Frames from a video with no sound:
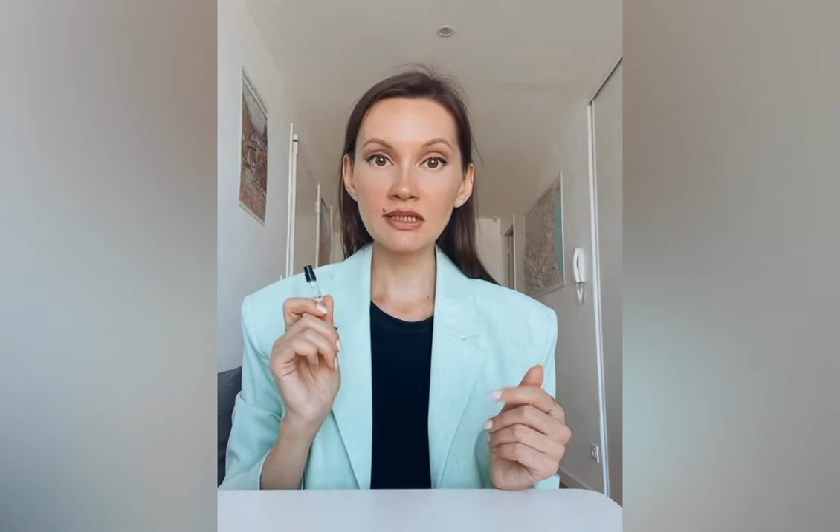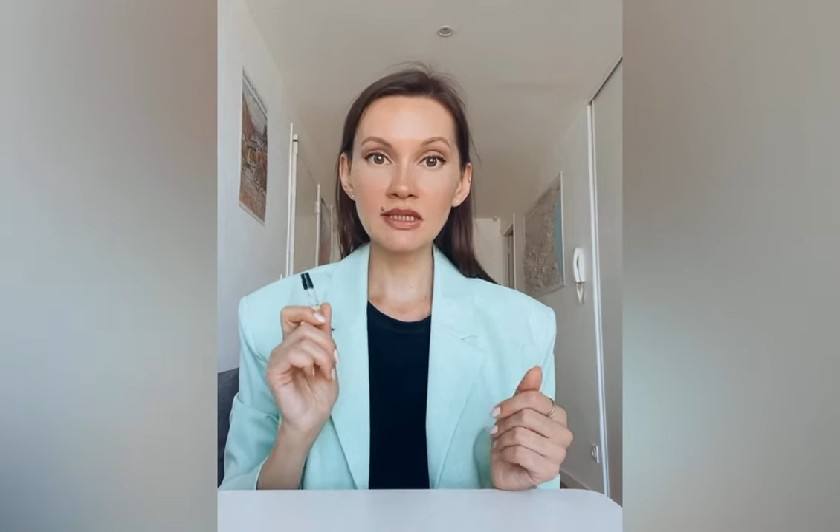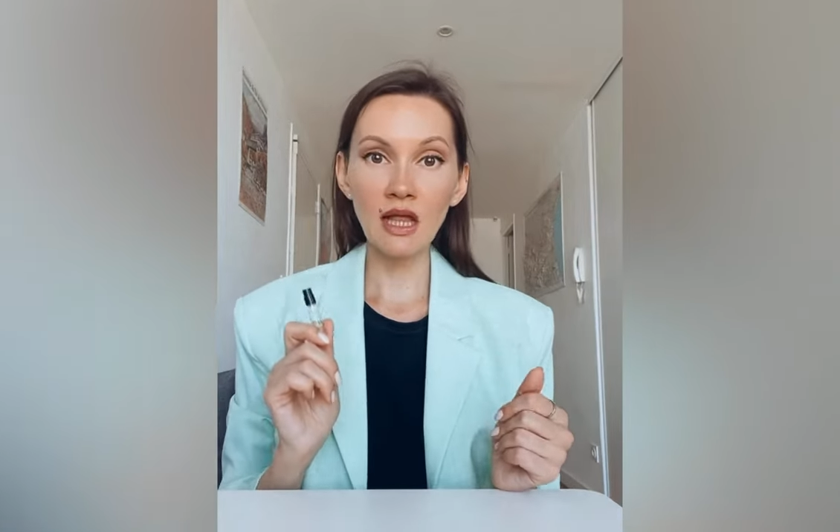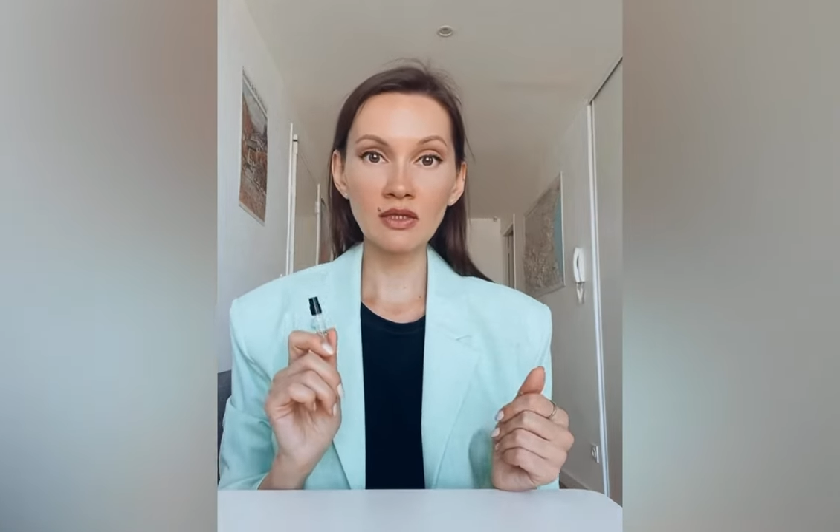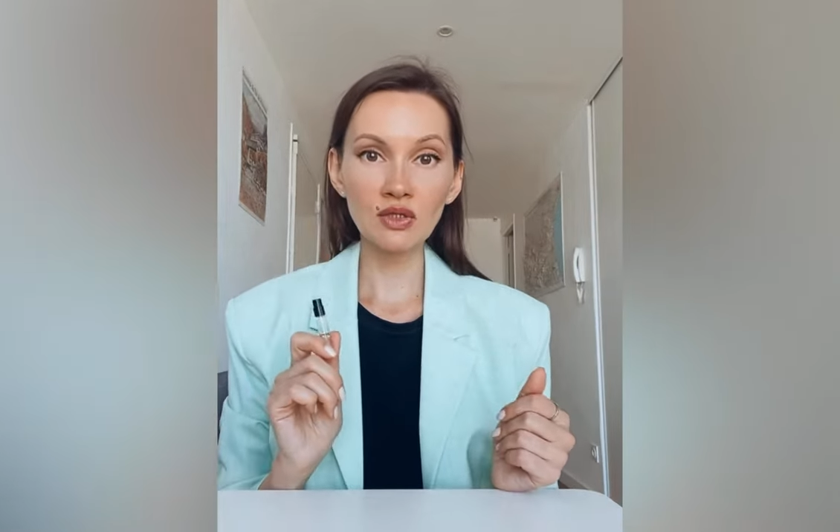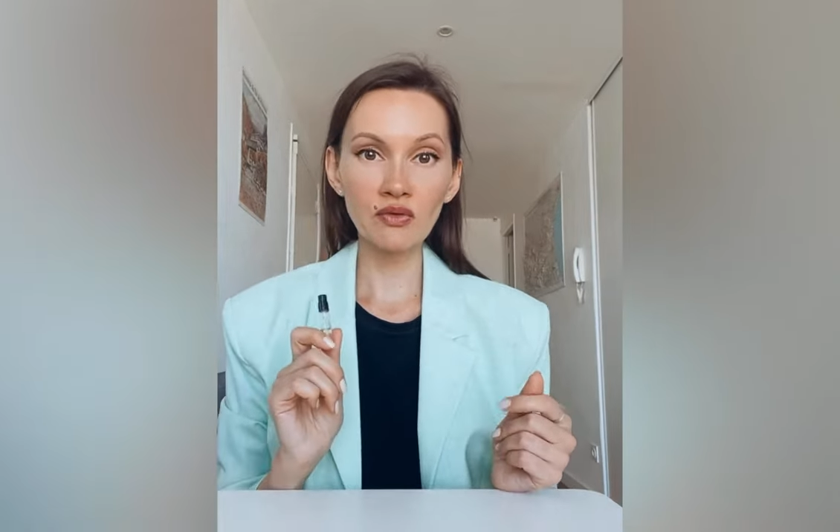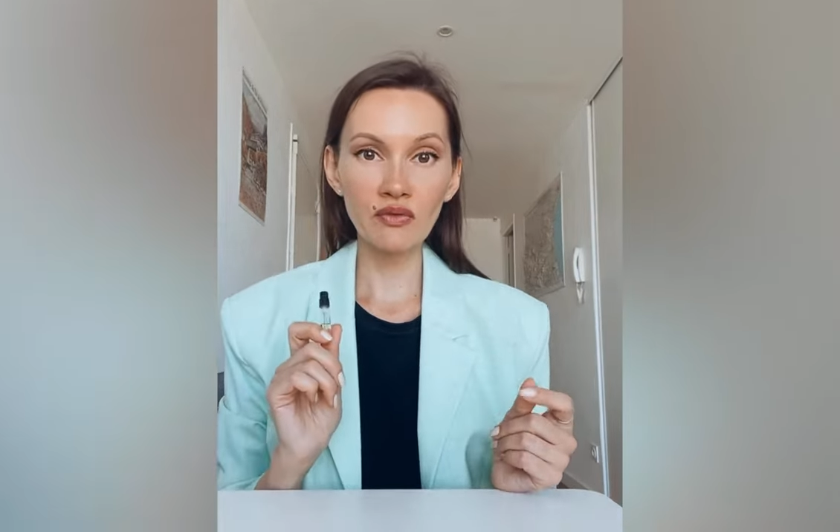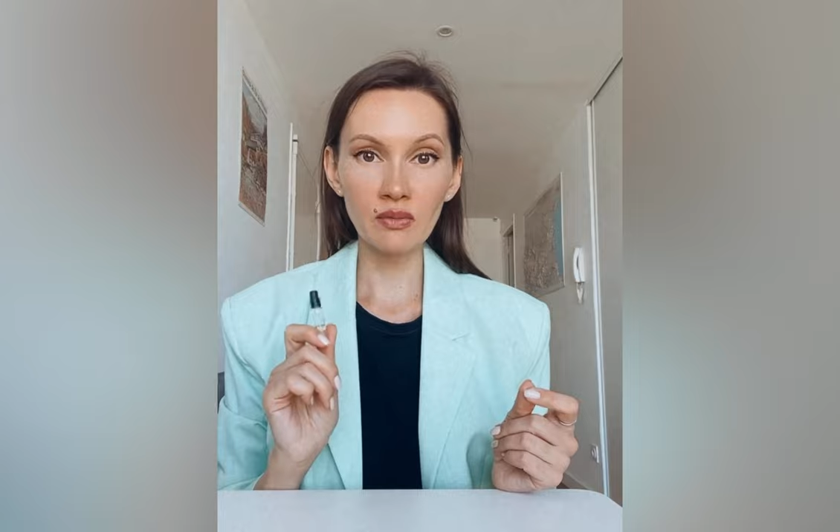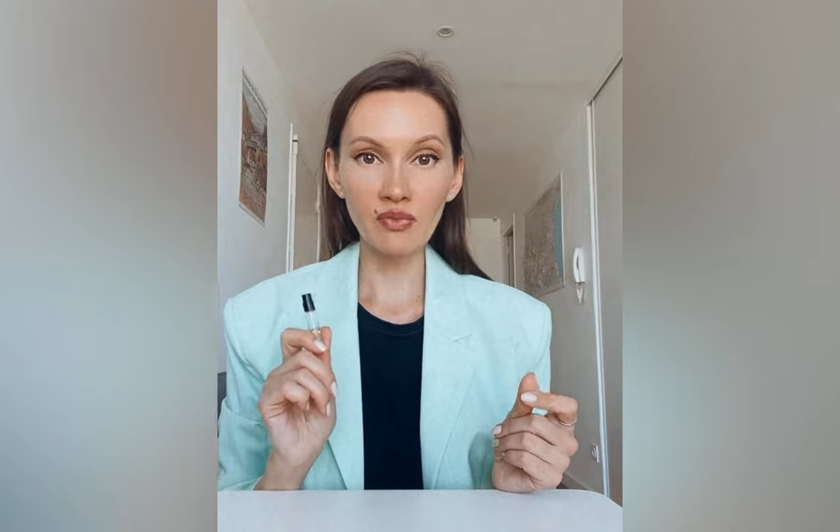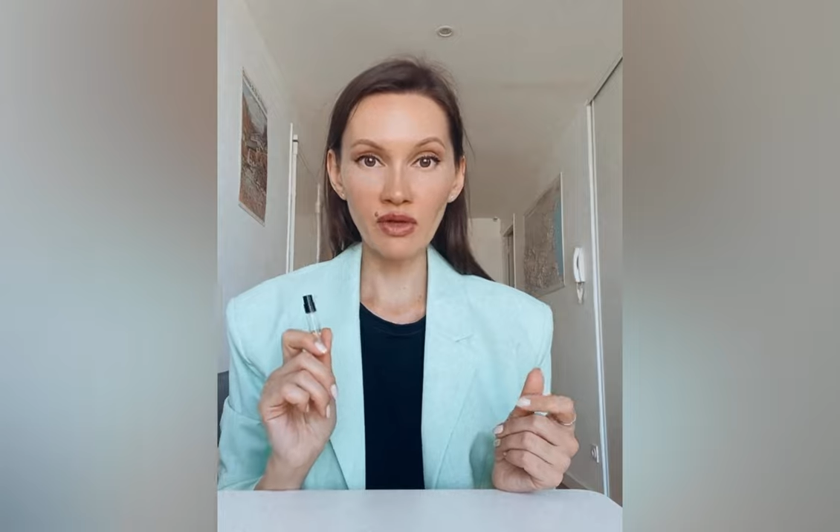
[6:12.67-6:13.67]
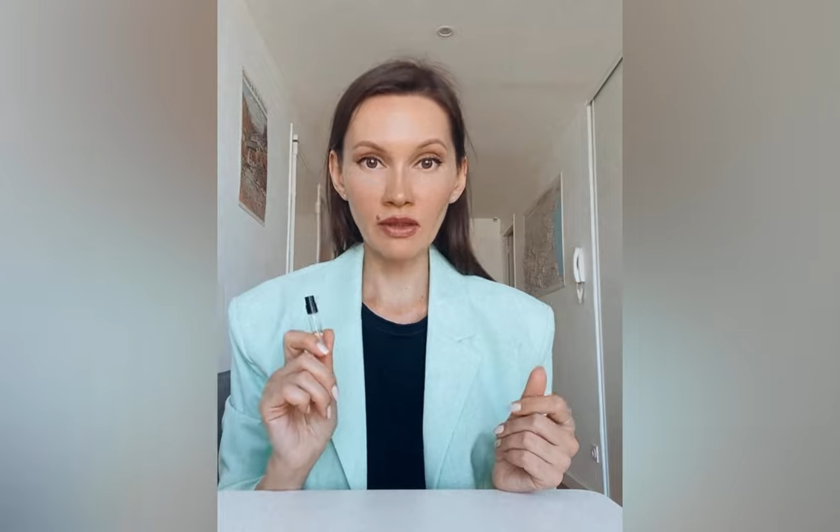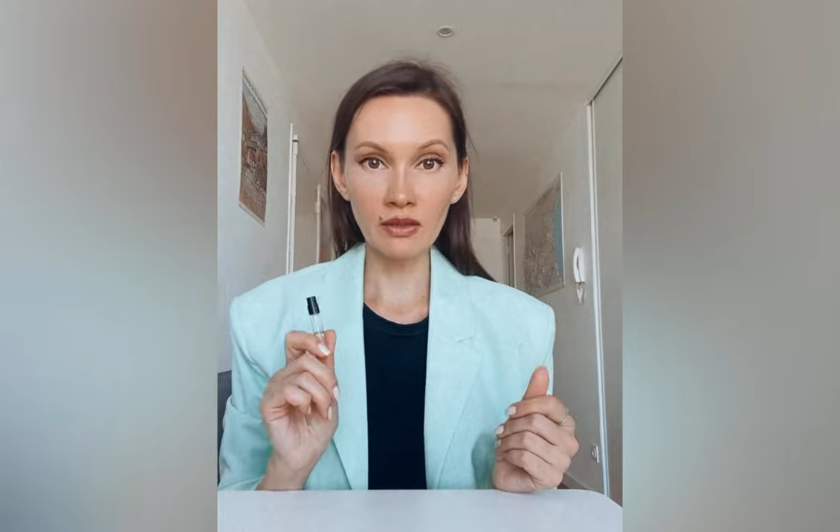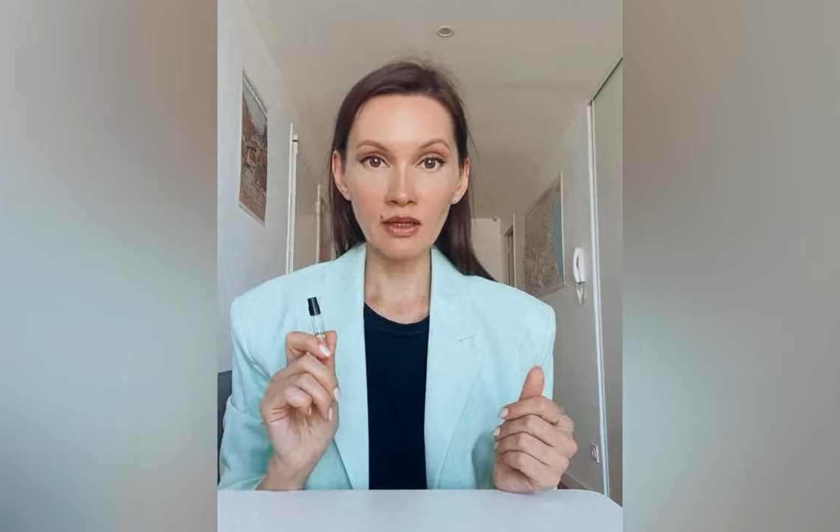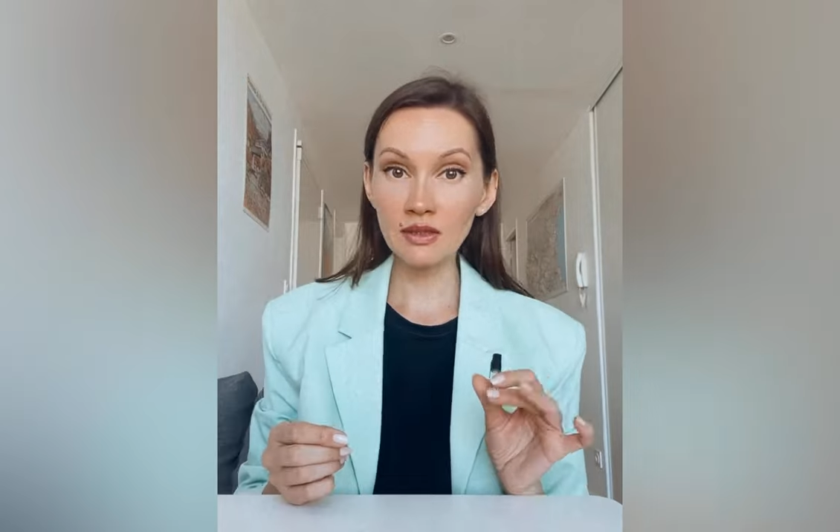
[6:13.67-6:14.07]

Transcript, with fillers: sellers of the brand.